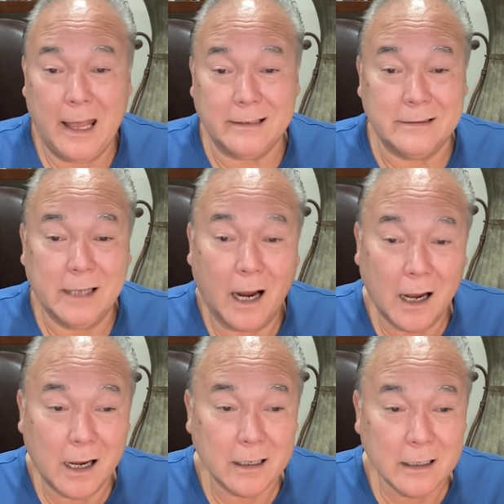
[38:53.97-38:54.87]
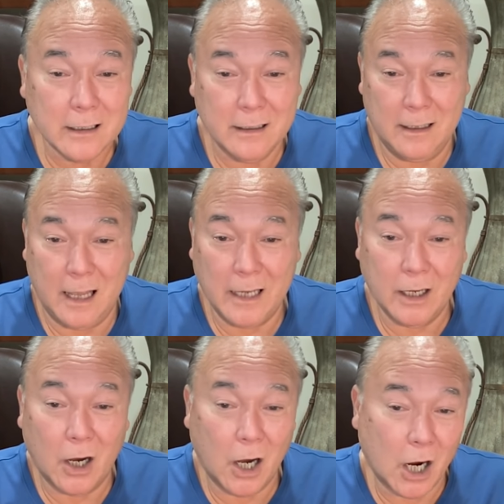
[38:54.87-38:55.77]
and tongue and
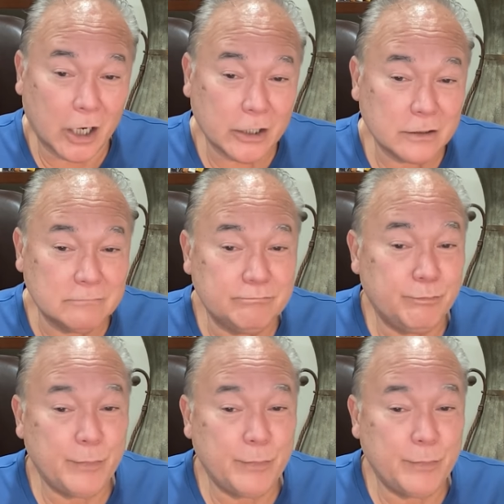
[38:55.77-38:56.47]
heart and